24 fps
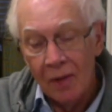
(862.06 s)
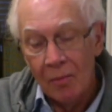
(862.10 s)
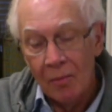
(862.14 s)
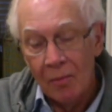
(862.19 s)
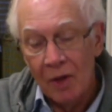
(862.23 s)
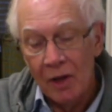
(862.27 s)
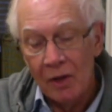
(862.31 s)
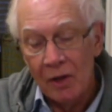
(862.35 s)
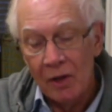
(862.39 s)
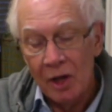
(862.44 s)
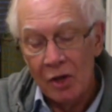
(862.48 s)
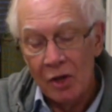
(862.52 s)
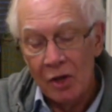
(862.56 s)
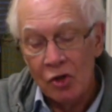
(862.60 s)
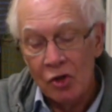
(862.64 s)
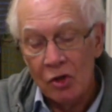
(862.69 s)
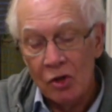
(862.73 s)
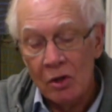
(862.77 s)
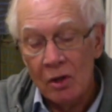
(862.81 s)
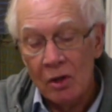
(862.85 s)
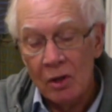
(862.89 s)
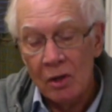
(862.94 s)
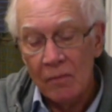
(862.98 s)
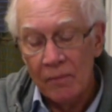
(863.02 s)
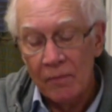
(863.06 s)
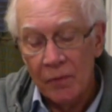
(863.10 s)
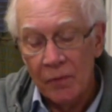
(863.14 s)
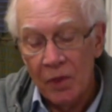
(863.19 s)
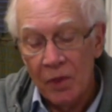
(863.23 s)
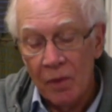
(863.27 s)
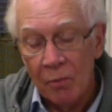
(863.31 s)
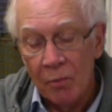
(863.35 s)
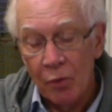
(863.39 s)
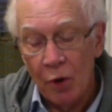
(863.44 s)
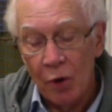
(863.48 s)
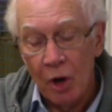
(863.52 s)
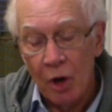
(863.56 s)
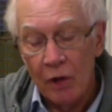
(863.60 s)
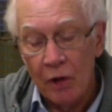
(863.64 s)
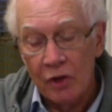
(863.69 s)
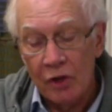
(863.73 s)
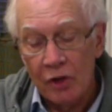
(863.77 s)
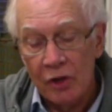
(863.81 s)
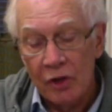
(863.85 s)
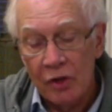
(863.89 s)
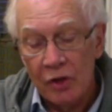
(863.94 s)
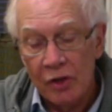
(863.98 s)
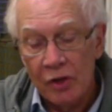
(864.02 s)
meditation
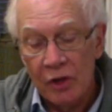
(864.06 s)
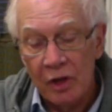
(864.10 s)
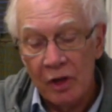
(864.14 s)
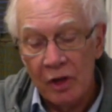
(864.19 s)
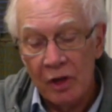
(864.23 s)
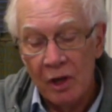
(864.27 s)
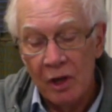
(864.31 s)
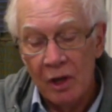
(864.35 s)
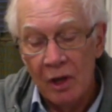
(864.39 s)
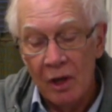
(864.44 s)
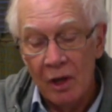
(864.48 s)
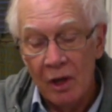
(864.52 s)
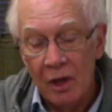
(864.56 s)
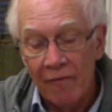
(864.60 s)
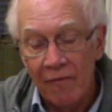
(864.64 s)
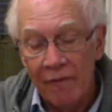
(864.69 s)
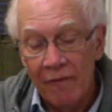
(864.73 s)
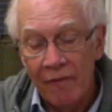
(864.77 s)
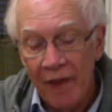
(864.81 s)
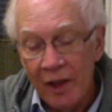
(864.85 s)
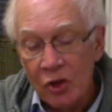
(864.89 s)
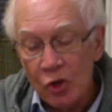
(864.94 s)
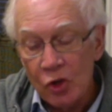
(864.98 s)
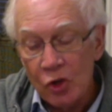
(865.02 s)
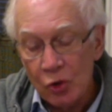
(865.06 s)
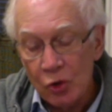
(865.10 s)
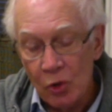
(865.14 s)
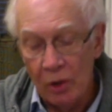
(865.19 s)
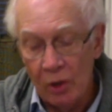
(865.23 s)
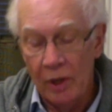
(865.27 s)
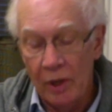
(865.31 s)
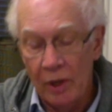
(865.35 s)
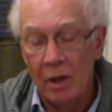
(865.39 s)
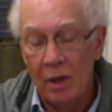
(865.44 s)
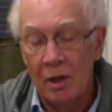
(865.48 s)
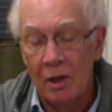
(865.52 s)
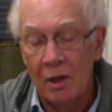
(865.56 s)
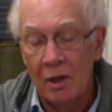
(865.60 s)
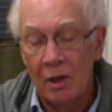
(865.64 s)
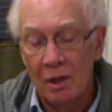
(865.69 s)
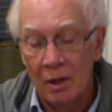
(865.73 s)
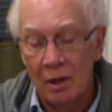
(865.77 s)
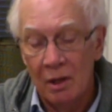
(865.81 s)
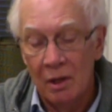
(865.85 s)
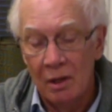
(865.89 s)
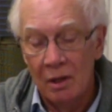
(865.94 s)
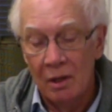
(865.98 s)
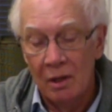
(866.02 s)
process, then eventually
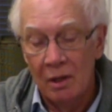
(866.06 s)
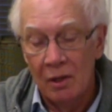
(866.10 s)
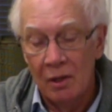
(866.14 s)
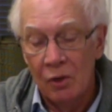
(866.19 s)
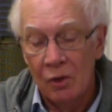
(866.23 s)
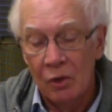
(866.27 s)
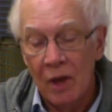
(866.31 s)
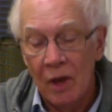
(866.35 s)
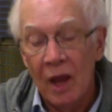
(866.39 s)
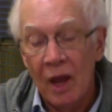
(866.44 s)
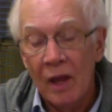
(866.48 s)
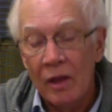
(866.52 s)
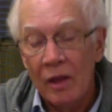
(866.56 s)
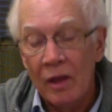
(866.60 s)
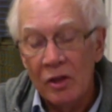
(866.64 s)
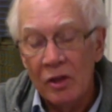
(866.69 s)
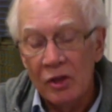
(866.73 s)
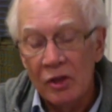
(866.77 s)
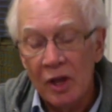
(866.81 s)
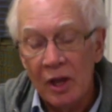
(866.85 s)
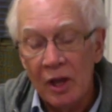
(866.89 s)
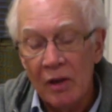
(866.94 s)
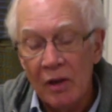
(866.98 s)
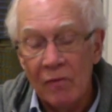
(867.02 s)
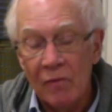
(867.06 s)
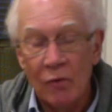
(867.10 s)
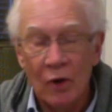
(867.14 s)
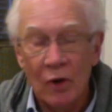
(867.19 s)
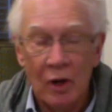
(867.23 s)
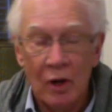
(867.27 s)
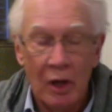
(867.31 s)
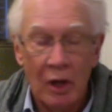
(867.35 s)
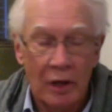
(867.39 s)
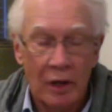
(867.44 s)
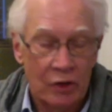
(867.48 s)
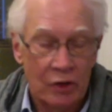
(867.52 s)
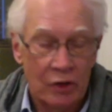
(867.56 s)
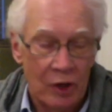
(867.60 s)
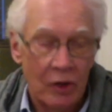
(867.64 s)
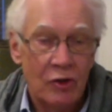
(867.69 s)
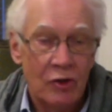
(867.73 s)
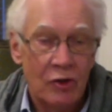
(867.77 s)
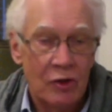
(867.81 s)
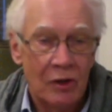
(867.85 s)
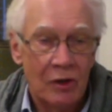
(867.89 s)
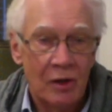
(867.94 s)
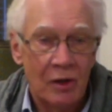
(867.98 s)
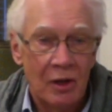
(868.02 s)
you gain a state of
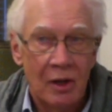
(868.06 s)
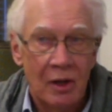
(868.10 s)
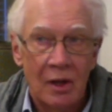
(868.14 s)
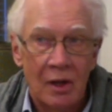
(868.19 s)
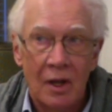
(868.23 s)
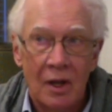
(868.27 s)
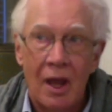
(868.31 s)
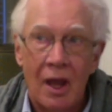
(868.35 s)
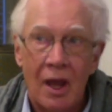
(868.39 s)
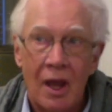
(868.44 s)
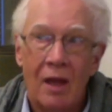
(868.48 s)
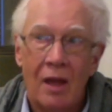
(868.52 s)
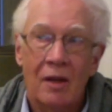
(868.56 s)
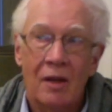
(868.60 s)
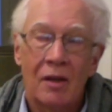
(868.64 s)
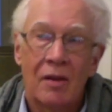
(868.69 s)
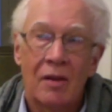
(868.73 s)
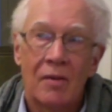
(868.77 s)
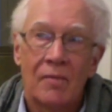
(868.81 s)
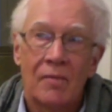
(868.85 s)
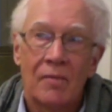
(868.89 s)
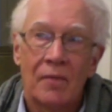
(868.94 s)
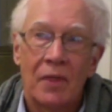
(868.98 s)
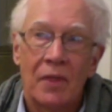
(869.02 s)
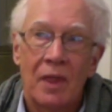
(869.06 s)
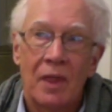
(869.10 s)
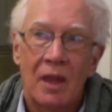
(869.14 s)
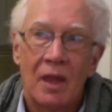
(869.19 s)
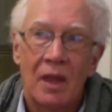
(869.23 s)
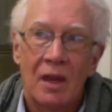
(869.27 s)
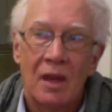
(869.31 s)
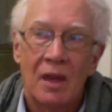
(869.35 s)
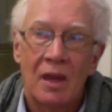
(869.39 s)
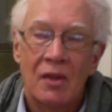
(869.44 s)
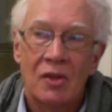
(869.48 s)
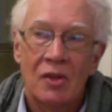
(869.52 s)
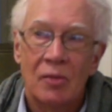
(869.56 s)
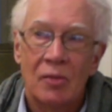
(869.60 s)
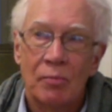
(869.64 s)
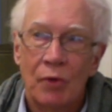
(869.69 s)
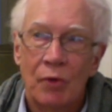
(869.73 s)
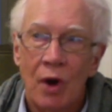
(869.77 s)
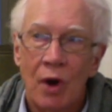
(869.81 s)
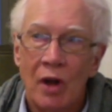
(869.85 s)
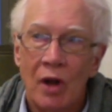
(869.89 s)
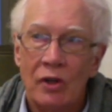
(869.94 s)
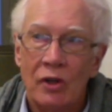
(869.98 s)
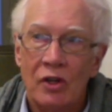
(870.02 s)
realization. And it is a
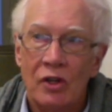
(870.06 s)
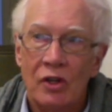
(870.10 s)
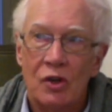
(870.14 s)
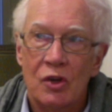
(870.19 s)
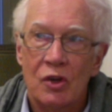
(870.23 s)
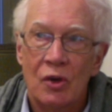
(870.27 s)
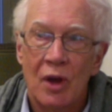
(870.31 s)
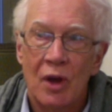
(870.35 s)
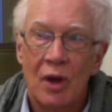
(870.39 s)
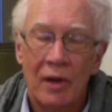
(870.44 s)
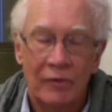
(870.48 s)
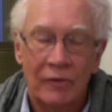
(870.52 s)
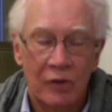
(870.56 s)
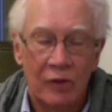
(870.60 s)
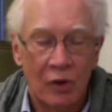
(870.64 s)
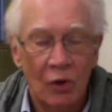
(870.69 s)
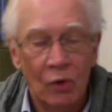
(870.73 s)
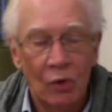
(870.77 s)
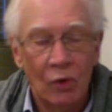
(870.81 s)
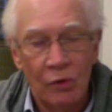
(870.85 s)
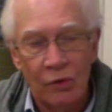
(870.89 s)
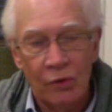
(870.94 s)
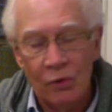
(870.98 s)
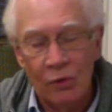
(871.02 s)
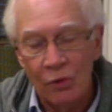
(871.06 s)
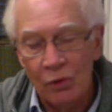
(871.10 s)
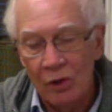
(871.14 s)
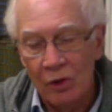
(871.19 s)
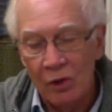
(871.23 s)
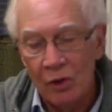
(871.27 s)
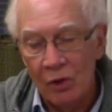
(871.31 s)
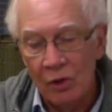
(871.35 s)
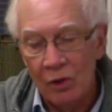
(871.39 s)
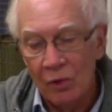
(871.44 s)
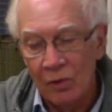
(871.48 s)
process you have to go through.